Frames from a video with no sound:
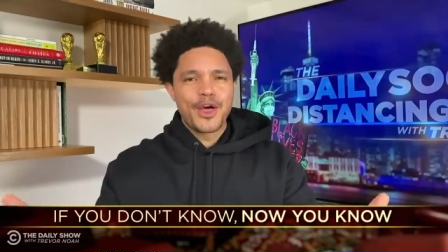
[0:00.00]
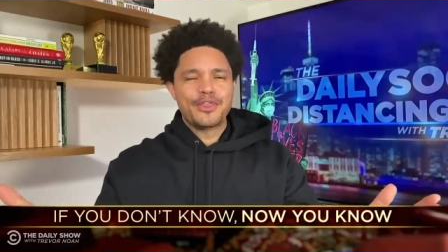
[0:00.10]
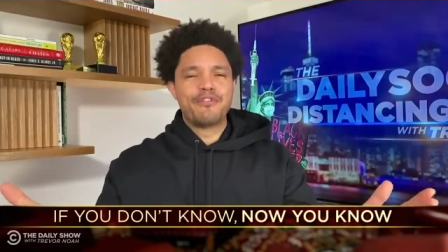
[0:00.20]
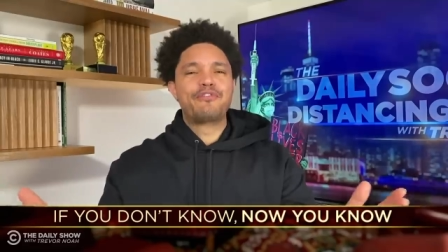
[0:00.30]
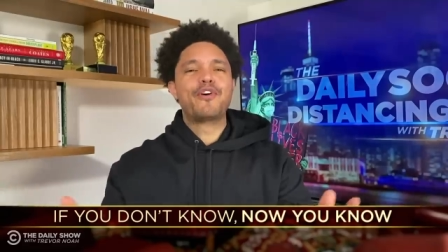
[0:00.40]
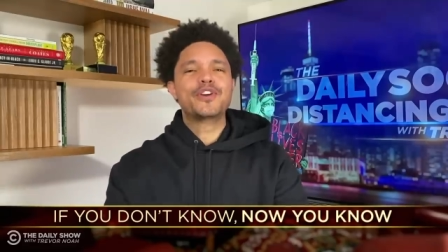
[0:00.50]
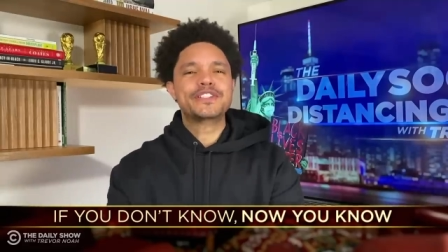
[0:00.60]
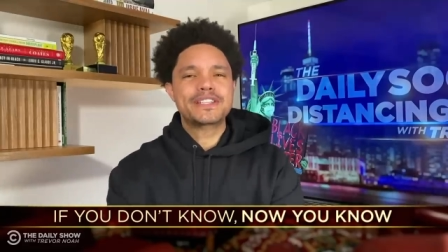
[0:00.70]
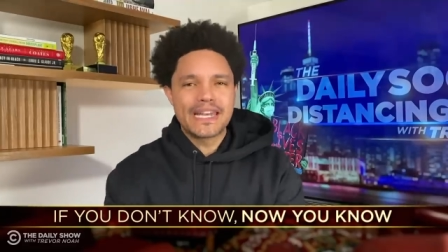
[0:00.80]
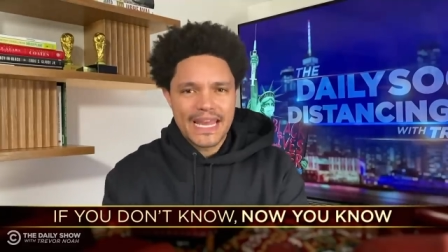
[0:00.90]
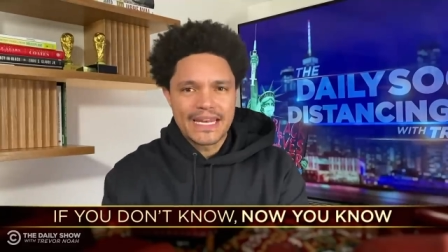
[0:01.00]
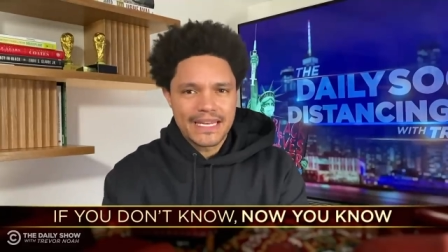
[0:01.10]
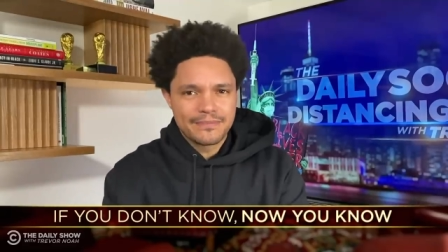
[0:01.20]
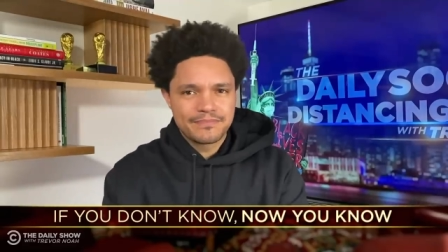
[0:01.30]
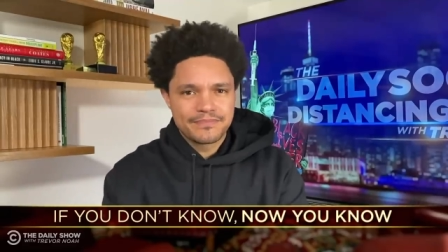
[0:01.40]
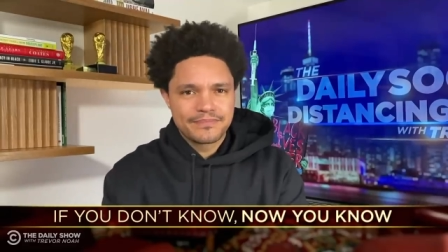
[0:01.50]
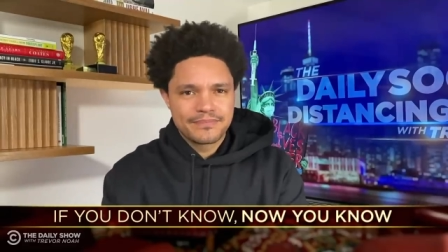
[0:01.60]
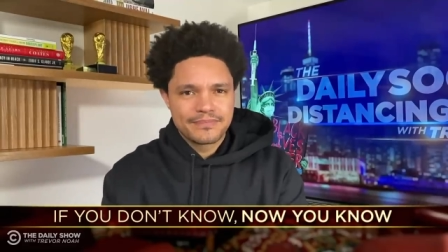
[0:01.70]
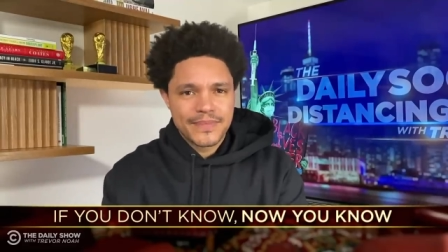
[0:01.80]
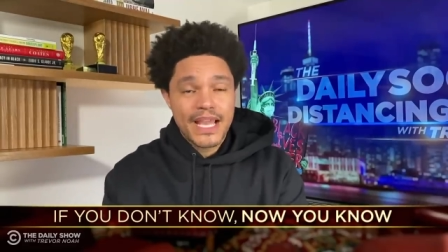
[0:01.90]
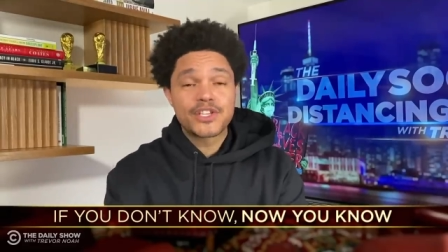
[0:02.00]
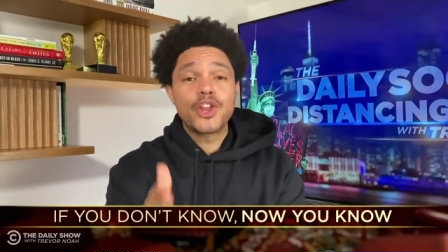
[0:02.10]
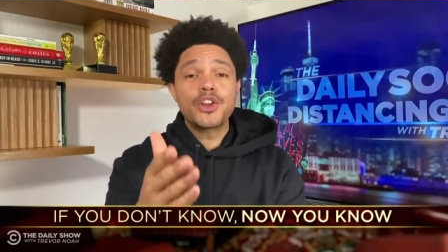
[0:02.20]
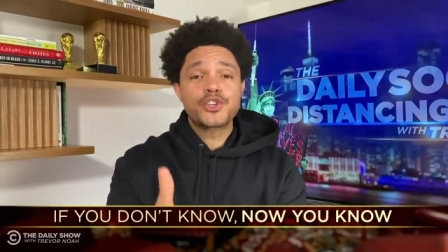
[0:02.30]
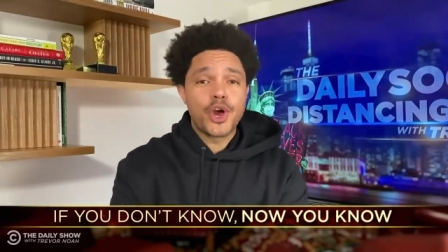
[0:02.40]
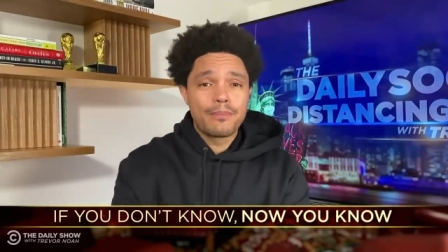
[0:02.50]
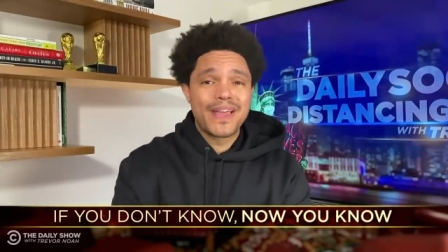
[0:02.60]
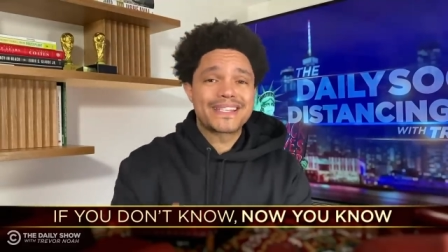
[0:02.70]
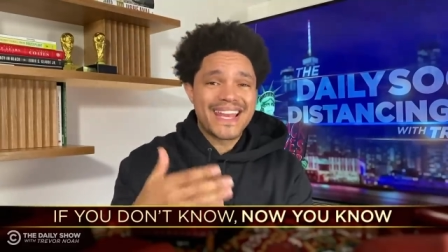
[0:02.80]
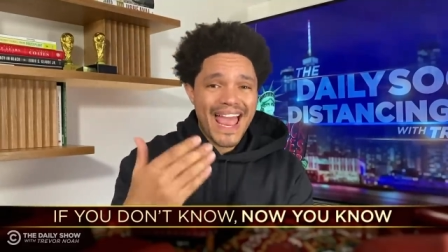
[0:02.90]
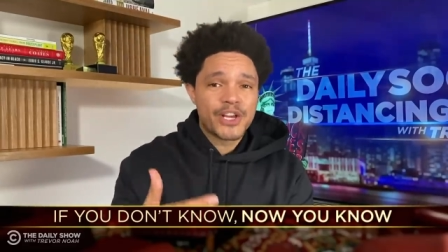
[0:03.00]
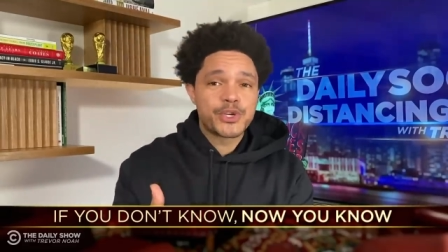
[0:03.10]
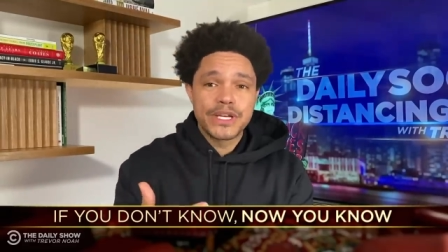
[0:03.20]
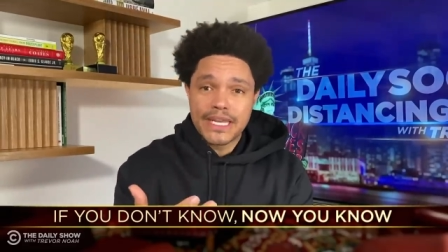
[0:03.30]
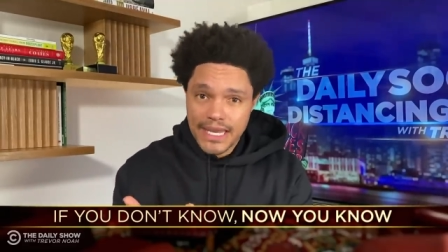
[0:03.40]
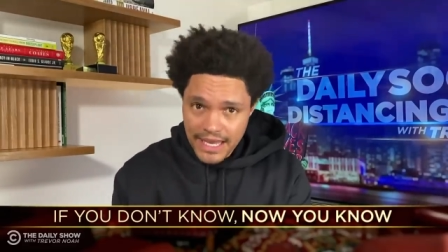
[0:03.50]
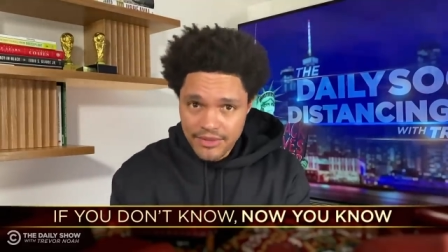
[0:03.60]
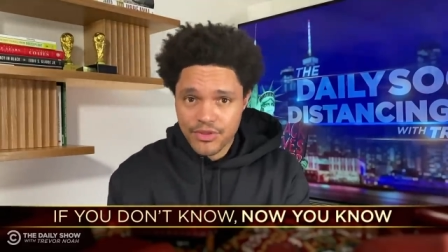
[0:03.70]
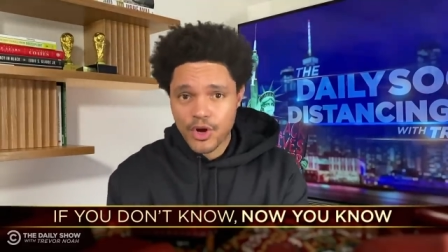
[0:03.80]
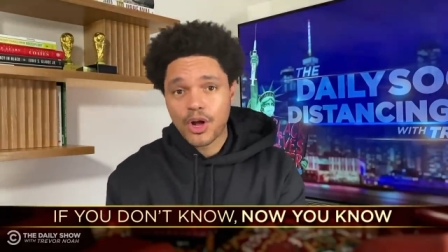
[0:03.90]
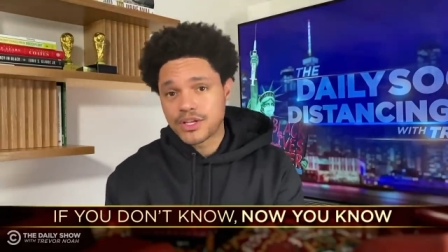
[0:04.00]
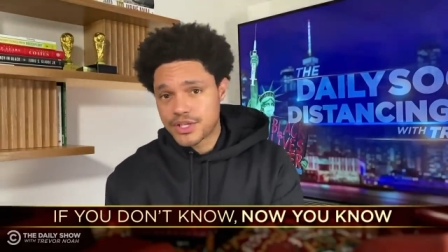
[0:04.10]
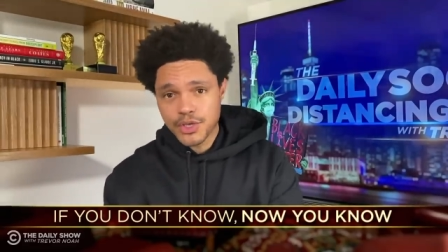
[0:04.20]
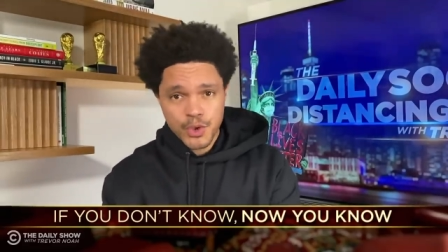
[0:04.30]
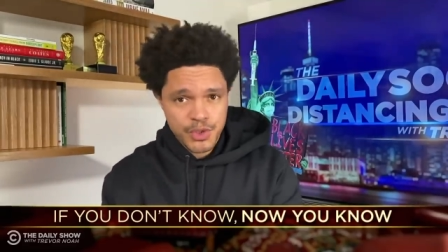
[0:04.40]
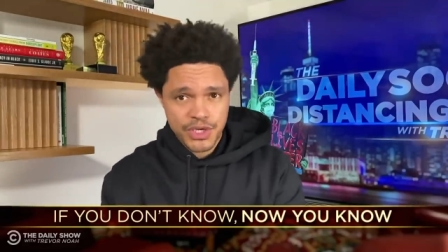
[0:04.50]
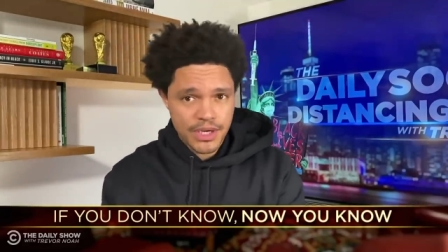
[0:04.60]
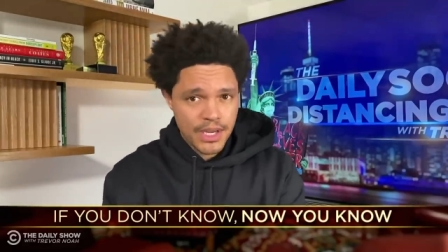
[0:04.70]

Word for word: the First Lady. It's not a job that's actually in the Constitution,